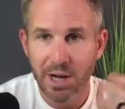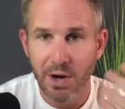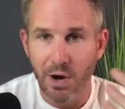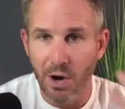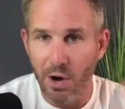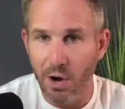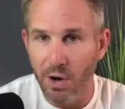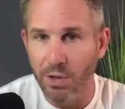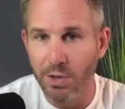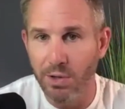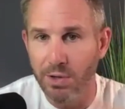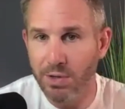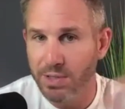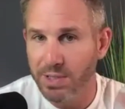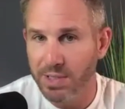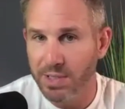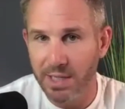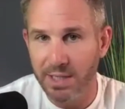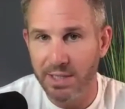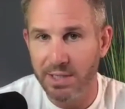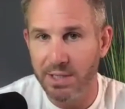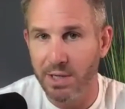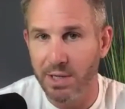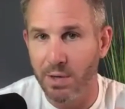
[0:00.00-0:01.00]
all those
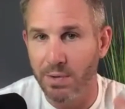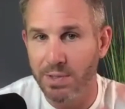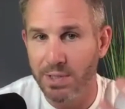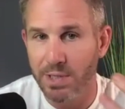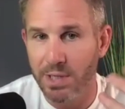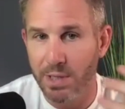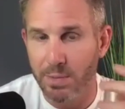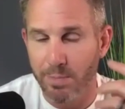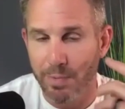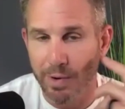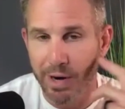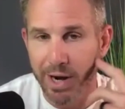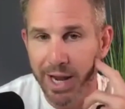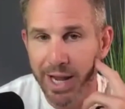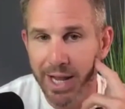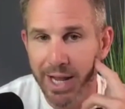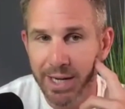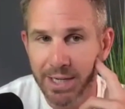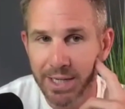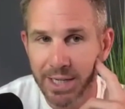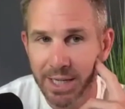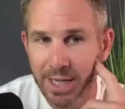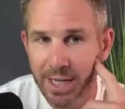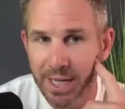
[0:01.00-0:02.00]
things go into your
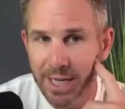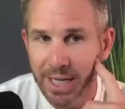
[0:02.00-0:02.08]
brand